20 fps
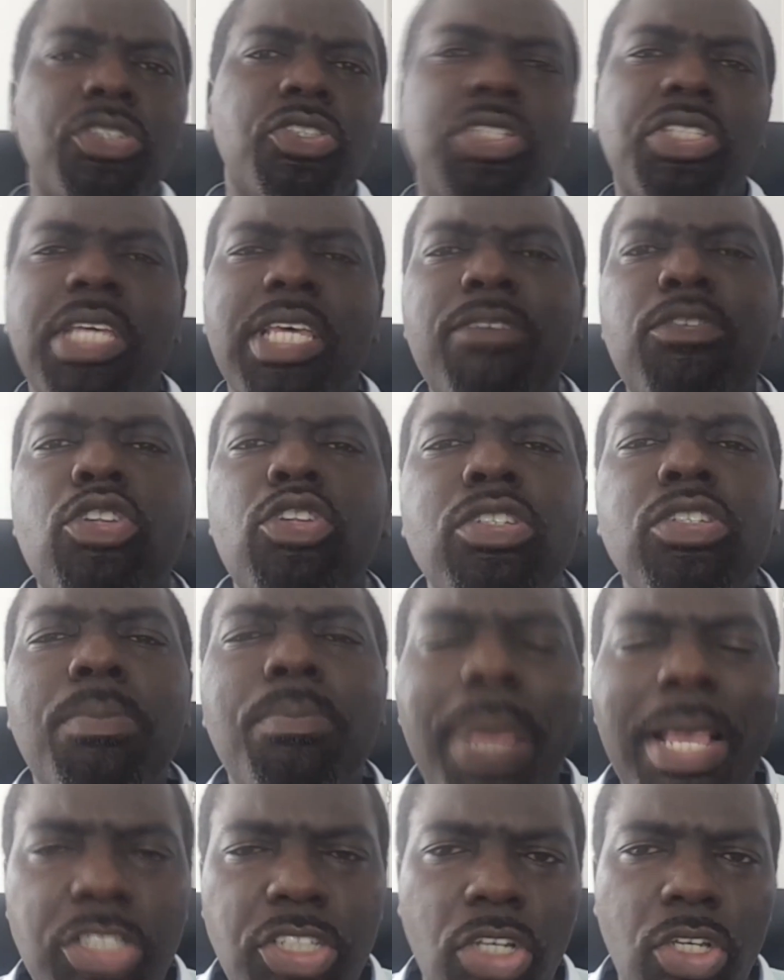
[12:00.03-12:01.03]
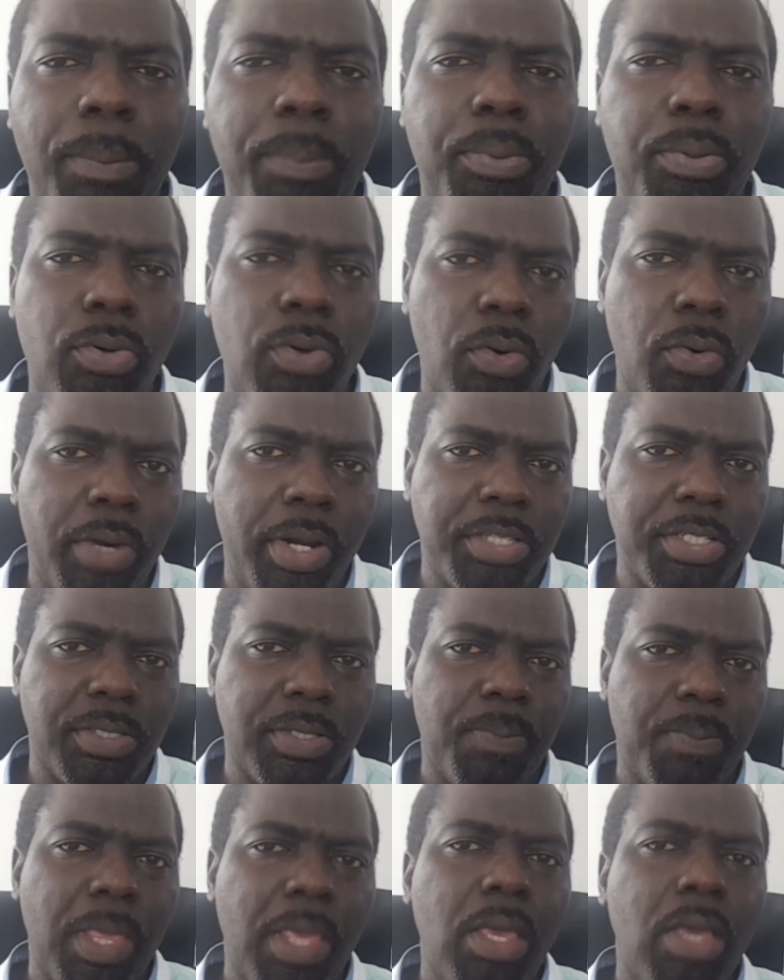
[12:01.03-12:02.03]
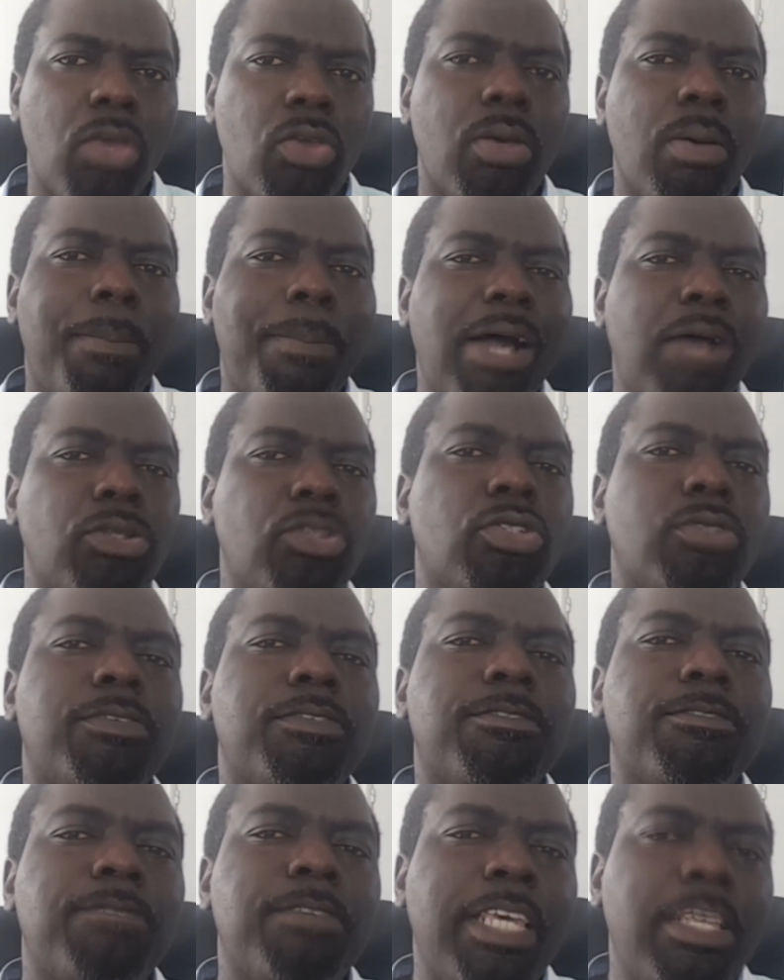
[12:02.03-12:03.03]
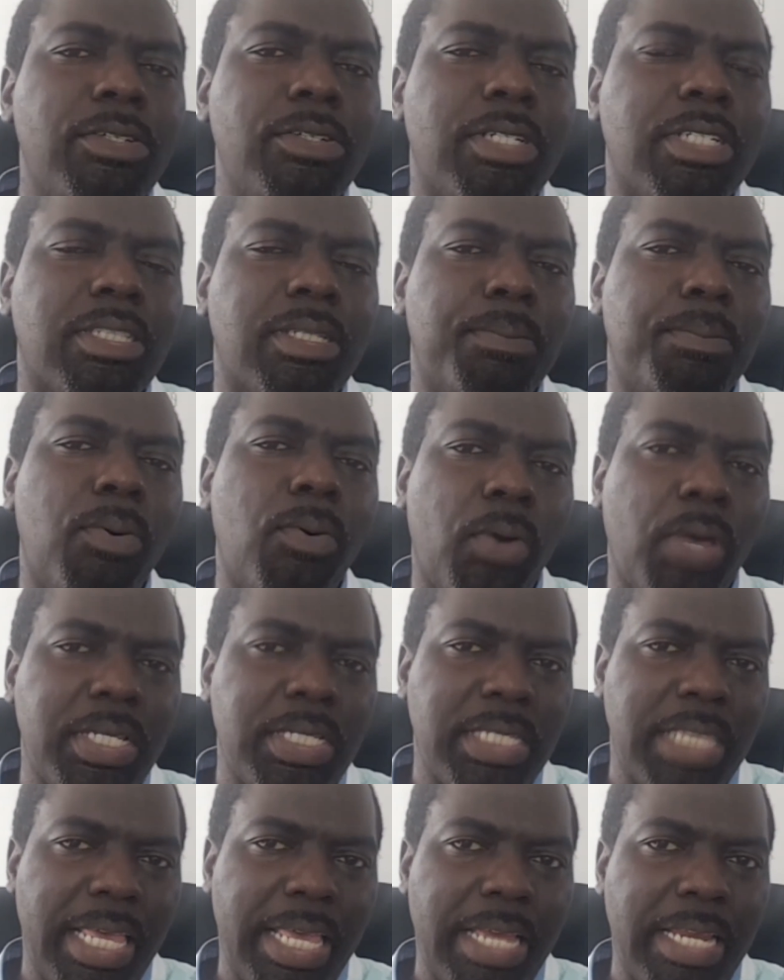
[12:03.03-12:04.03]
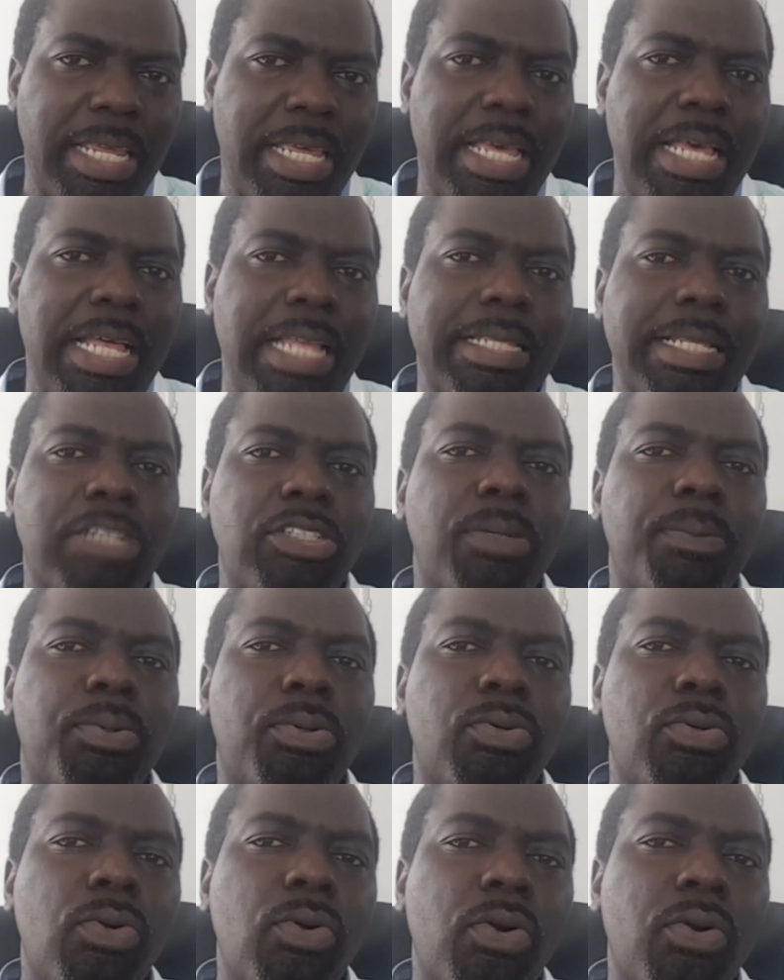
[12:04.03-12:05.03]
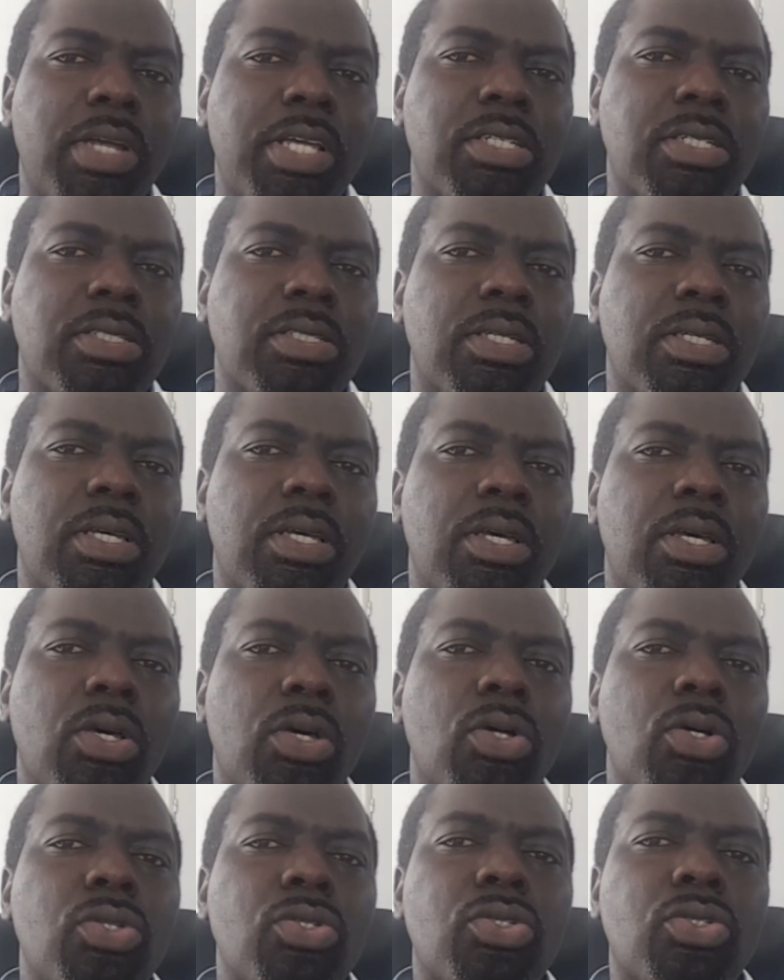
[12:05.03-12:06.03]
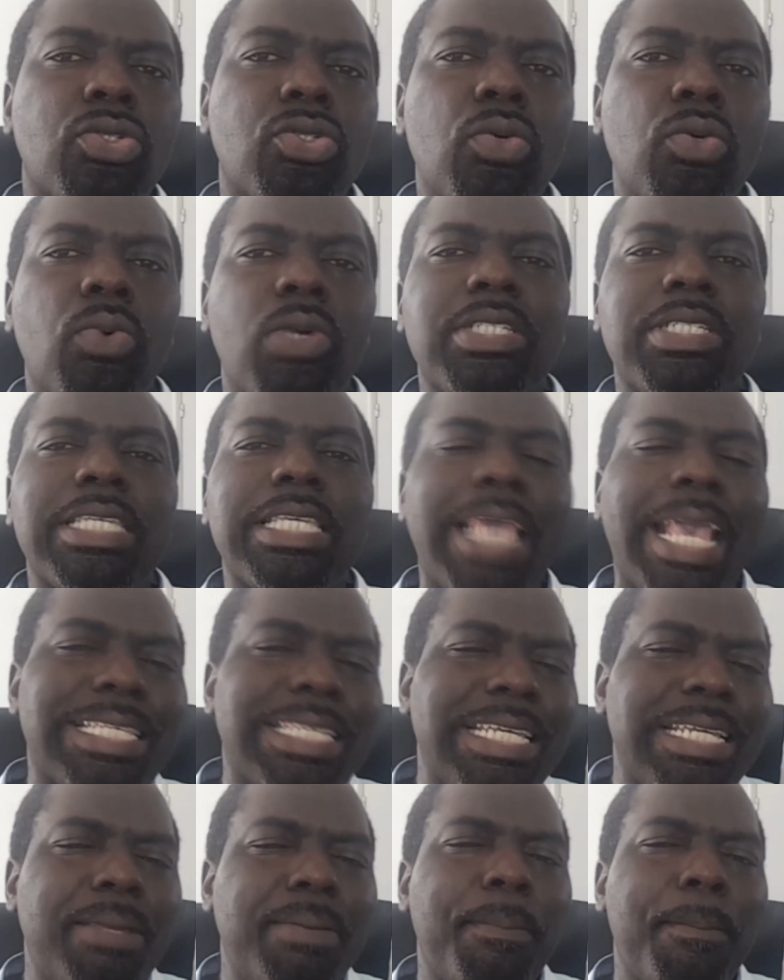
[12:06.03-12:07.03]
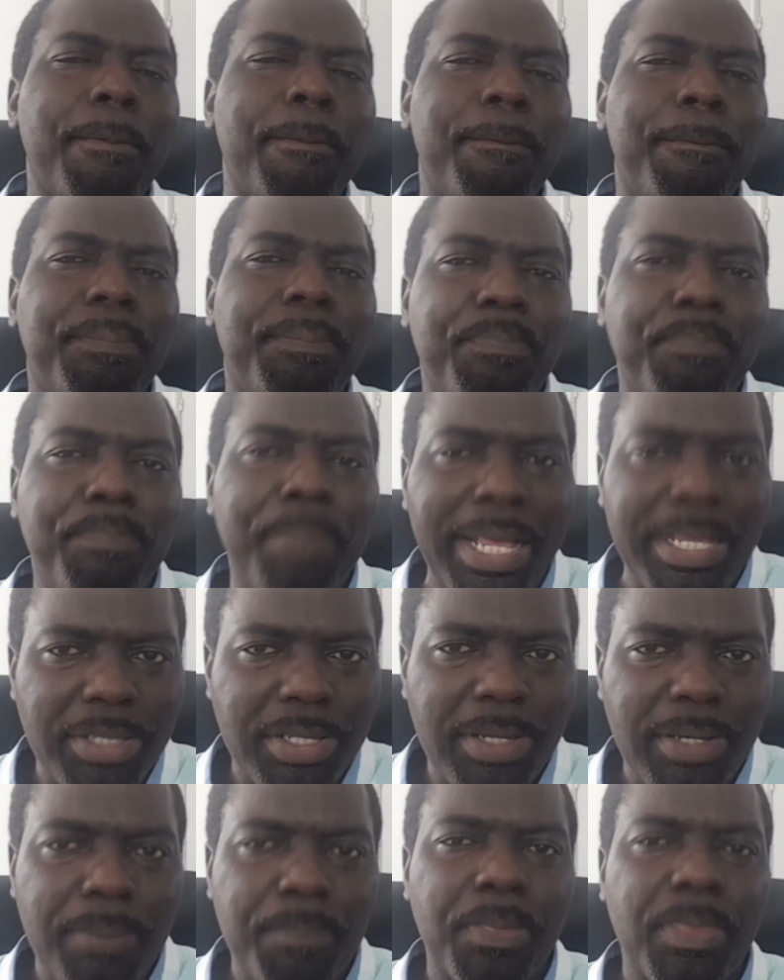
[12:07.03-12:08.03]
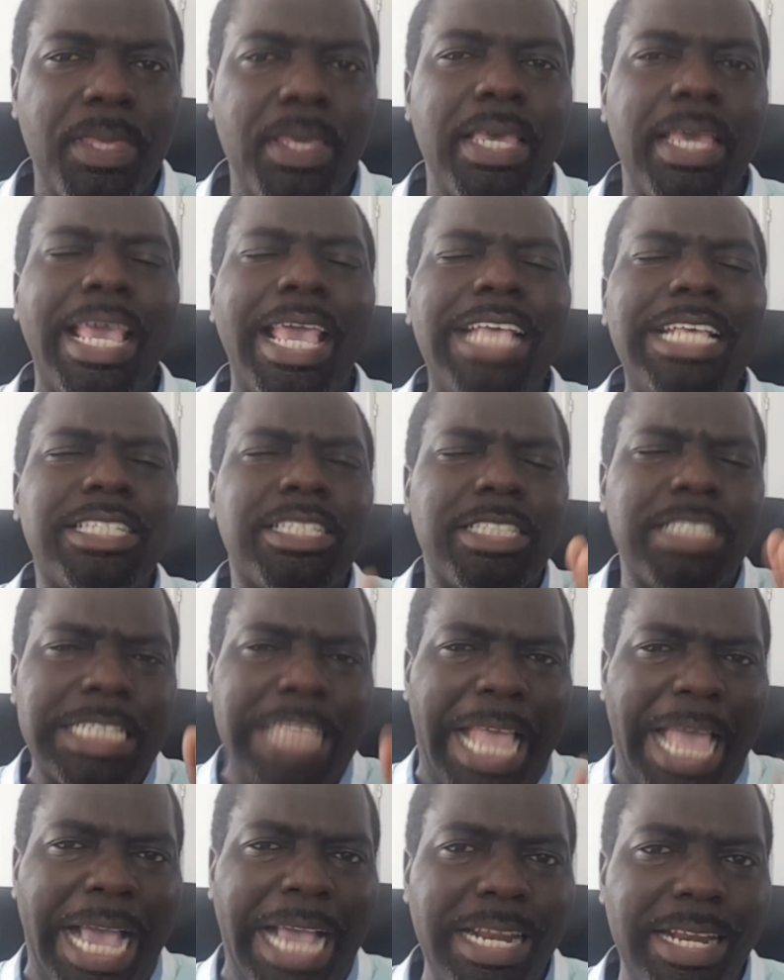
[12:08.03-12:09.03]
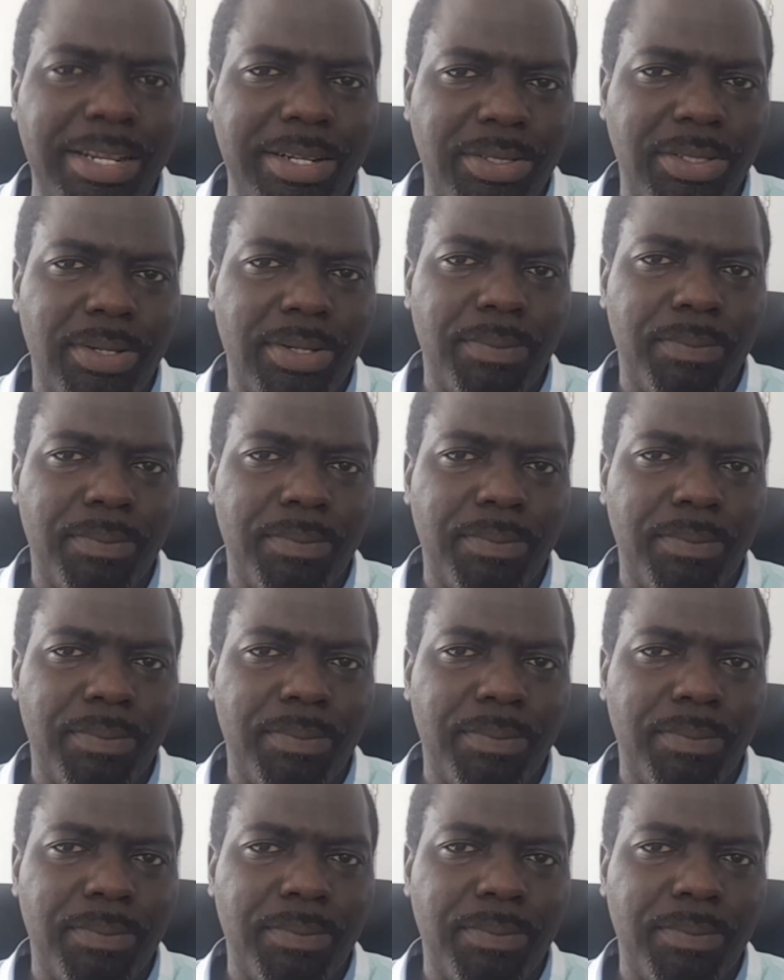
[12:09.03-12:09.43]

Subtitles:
see, if you don't measure your progress, you're bound to feel disappointed that your progress towards getting better is stagnant.